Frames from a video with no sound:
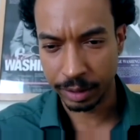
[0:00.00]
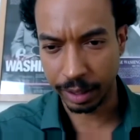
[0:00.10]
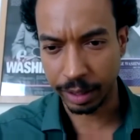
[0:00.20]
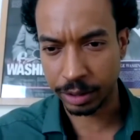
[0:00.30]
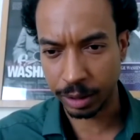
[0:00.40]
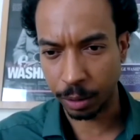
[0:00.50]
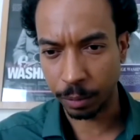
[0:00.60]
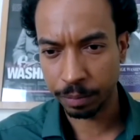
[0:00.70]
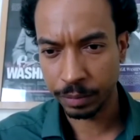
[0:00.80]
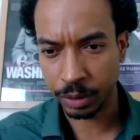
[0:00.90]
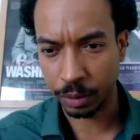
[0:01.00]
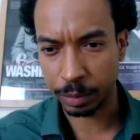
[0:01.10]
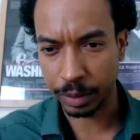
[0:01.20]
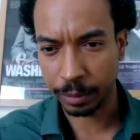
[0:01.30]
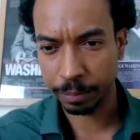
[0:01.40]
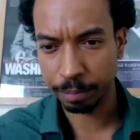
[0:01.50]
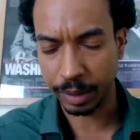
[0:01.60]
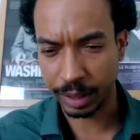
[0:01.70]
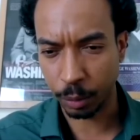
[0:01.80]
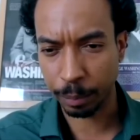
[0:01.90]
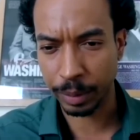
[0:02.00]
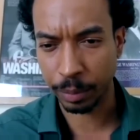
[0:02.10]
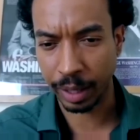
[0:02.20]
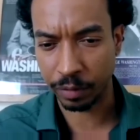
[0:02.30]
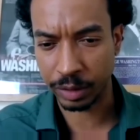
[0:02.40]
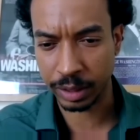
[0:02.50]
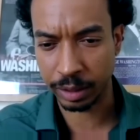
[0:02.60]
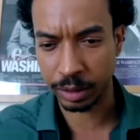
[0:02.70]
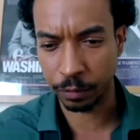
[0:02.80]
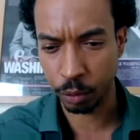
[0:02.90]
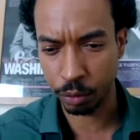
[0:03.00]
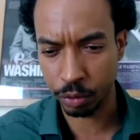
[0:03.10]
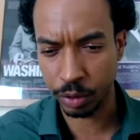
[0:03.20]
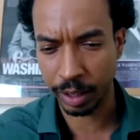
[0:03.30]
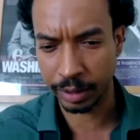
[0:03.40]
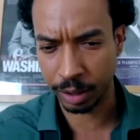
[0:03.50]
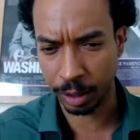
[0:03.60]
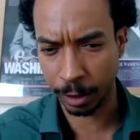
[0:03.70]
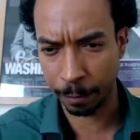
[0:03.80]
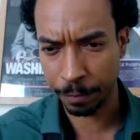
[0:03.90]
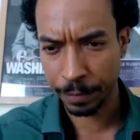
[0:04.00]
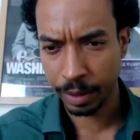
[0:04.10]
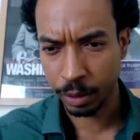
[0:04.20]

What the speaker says: show, so to speak, because I want people to have a sense of who you guys are,